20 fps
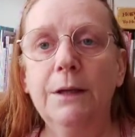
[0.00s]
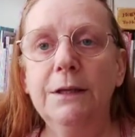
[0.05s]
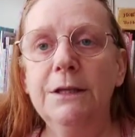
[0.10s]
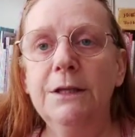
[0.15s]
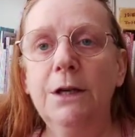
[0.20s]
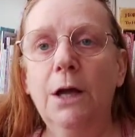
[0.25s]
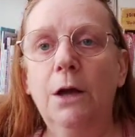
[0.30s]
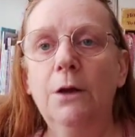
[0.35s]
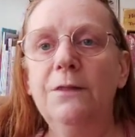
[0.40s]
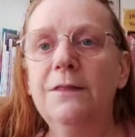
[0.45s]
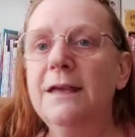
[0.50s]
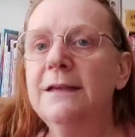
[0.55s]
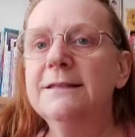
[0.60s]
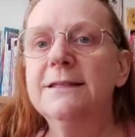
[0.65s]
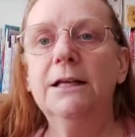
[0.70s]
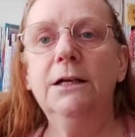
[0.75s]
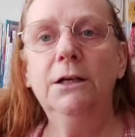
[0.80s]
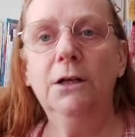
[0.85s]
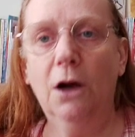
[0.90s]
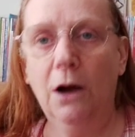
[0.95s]
But you know,
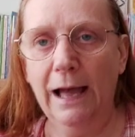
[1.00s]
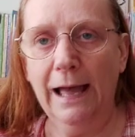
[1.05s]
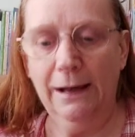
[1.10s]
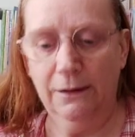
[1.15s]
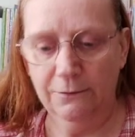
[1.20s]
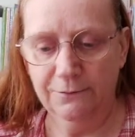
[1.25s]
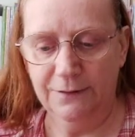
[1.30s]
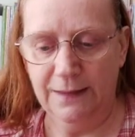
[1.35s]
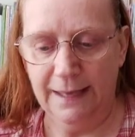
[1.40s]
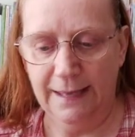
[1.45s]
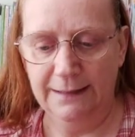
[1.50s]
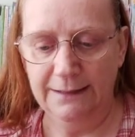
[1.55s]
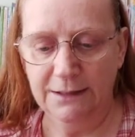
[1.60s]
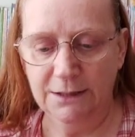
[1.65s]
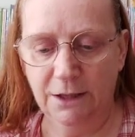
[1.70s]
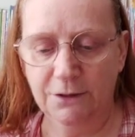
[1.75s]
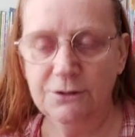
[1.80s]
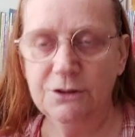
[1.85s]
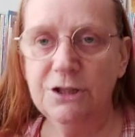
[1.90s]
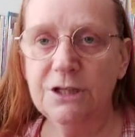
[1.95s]
there's a lot out
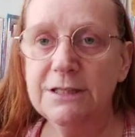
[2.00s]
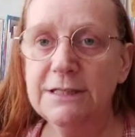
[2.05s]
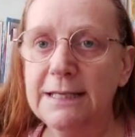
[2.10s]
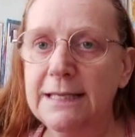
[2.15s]
there, you know,